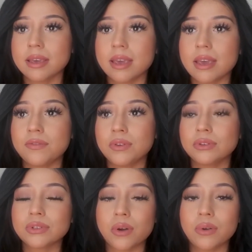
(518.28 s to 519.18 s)
if
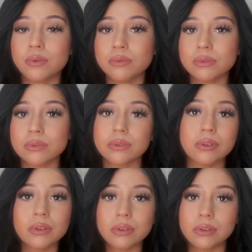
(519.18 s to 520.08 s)
you don't,
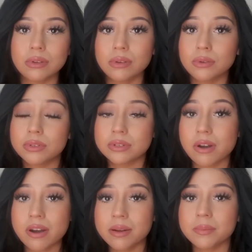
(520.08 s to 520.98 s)
you'll
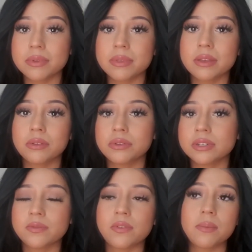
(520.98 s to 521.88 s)
start, but then you'll
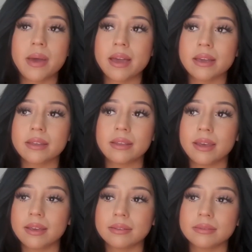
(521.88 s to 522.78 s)
just fall back and
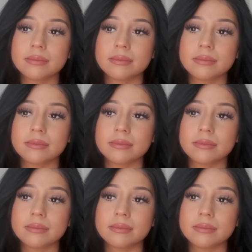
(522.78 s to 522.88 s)
like,